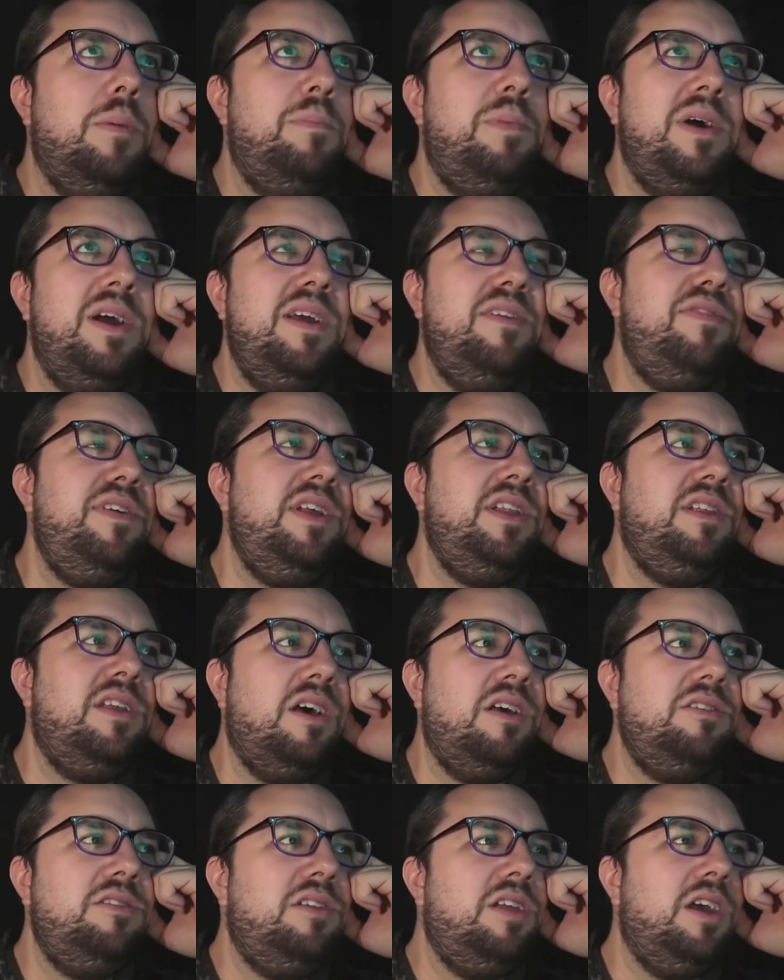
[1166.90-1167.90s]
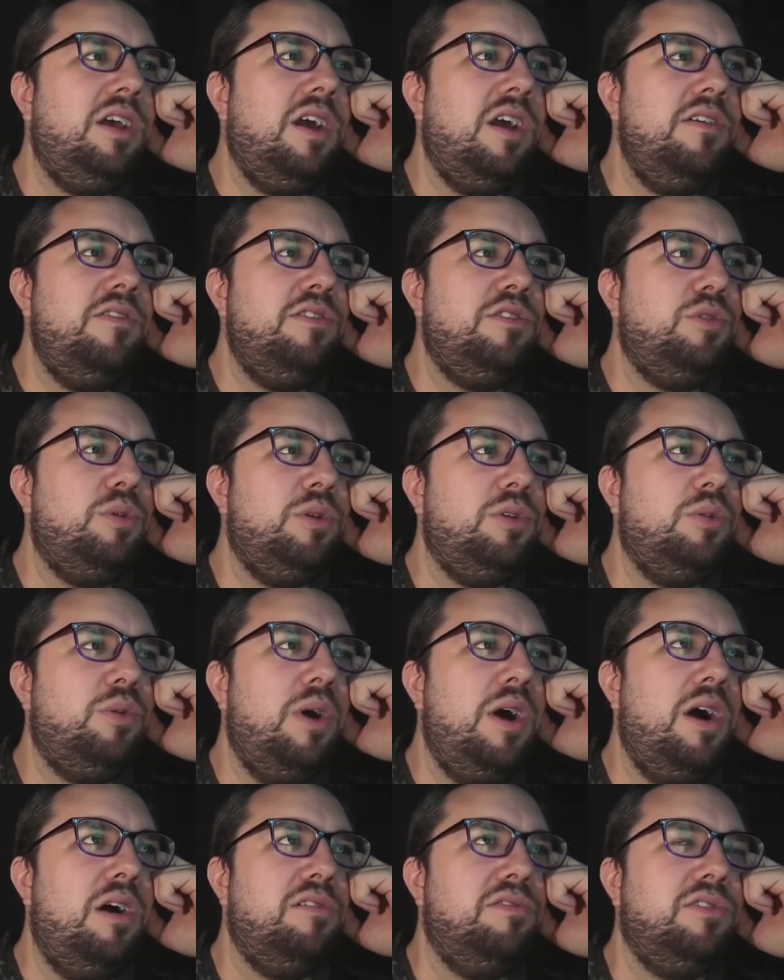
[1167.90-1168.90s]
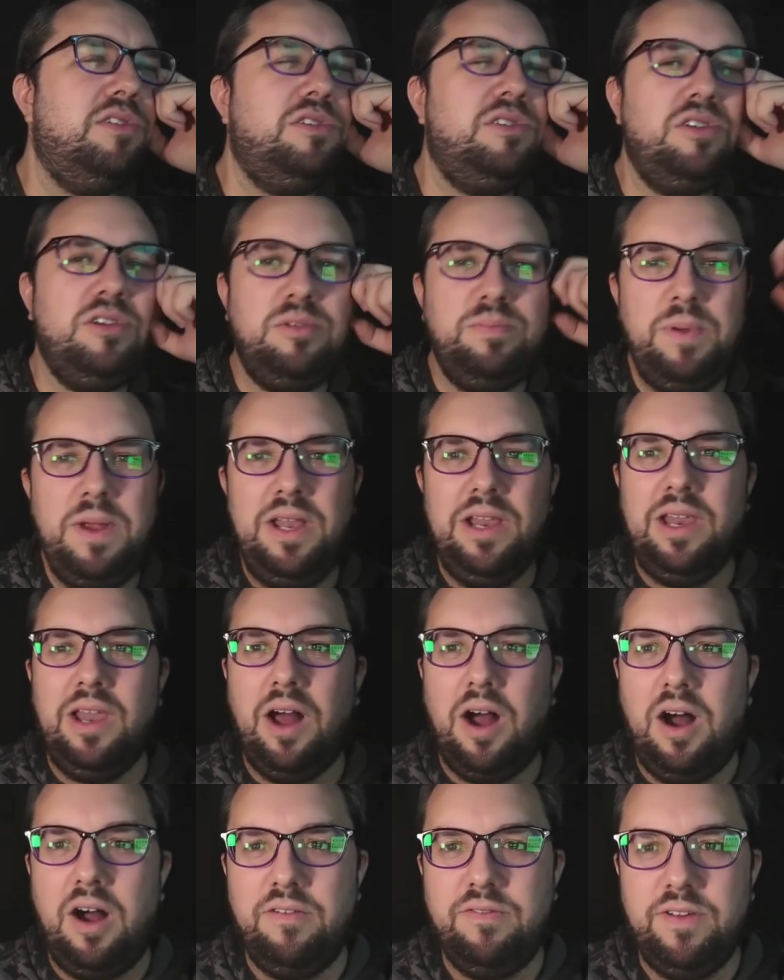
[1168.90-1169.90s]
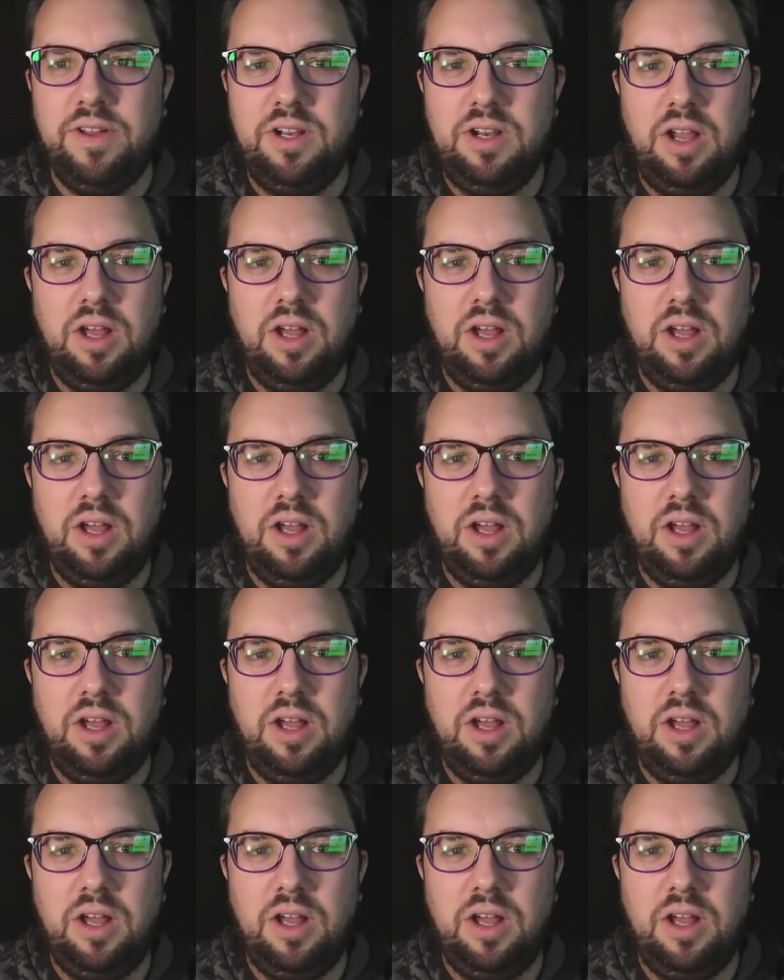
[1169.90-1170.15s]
But if he does tick over to a 12, you'll just be laughing.